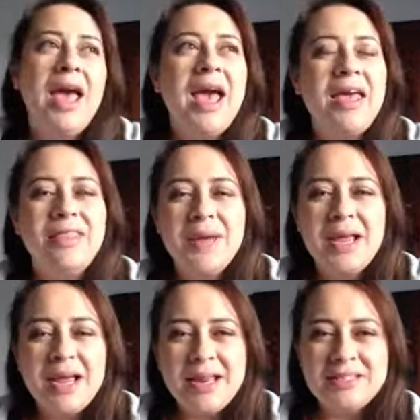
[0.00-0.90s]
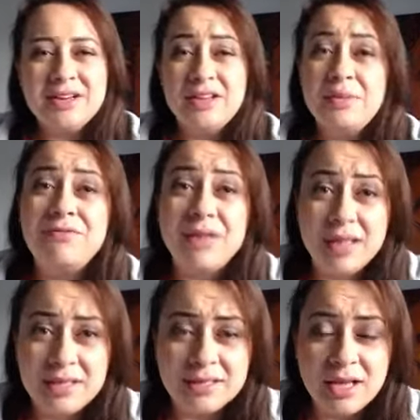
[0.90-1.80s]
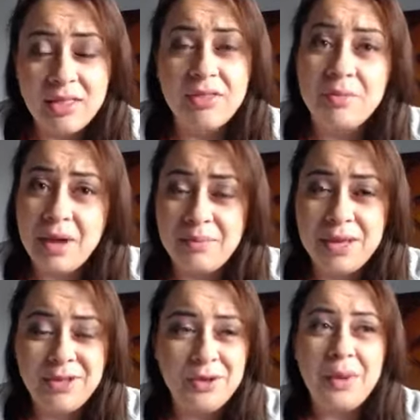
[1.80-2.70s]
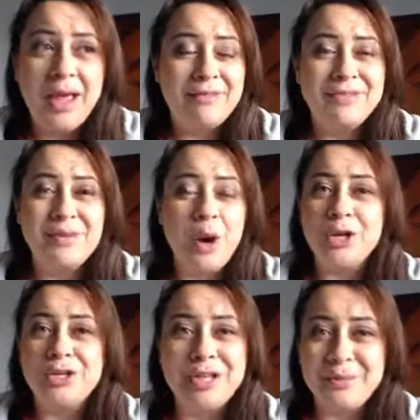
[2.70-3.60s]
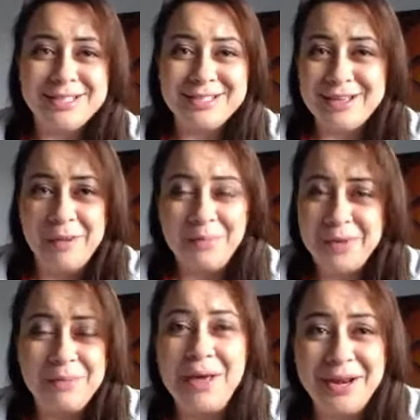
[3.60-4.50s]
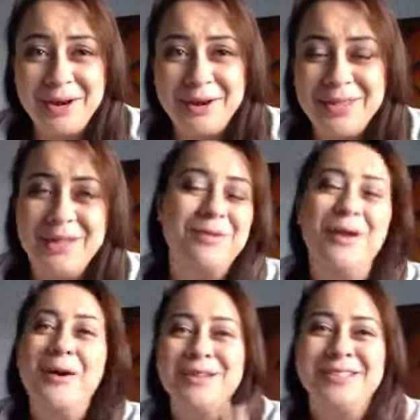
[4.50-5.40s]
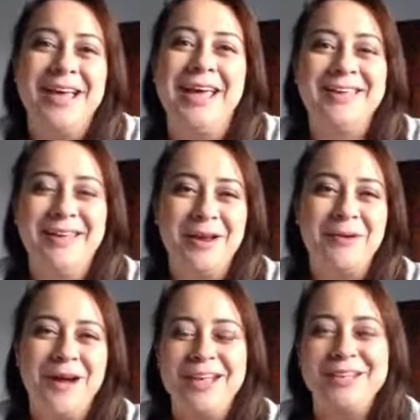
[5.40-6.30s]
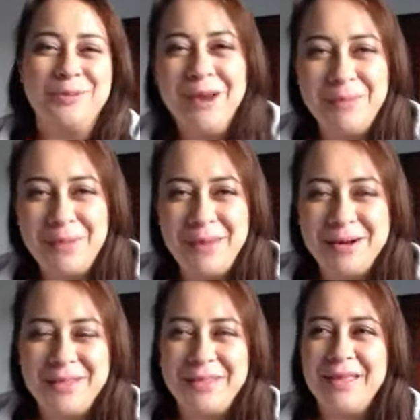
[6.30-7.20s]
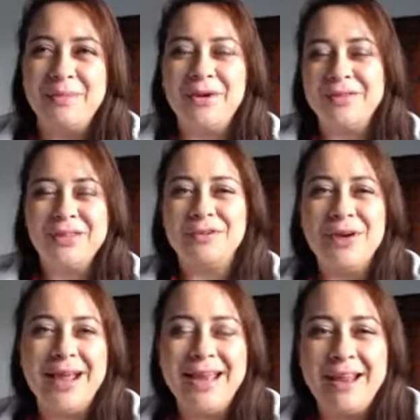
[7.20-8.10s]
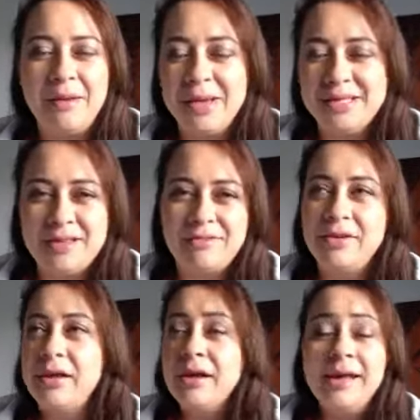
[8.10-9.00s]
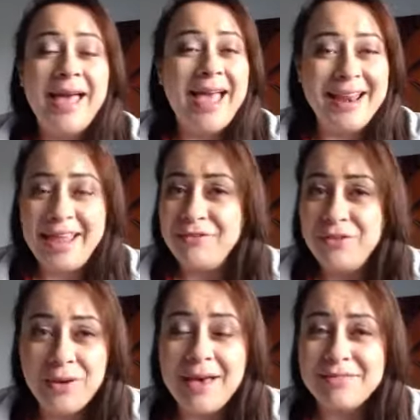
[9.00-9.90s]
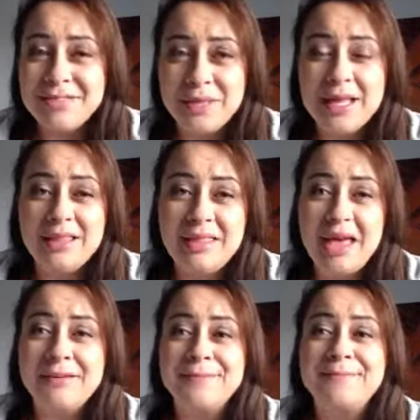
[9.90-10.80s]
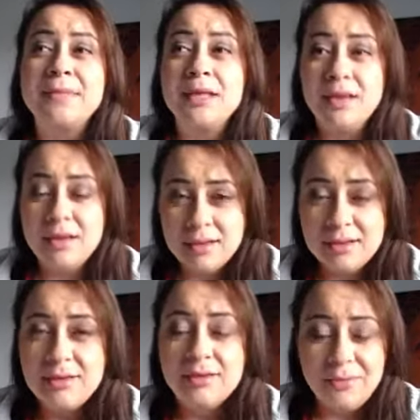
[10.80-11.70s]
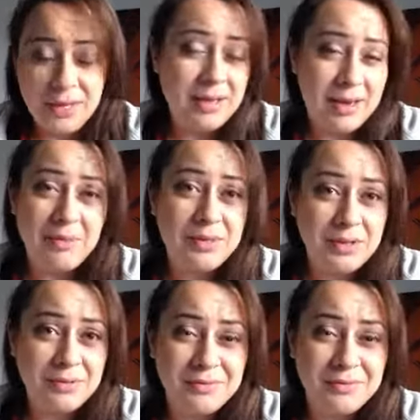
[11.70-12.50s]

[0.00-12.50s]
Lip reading: And there may not necessarily be villains, although there might be. You might have some arch nemesis competitor that is like, I just want to be better than them, or they're trying to get all my stuff. And if you have someone like that, we can help too.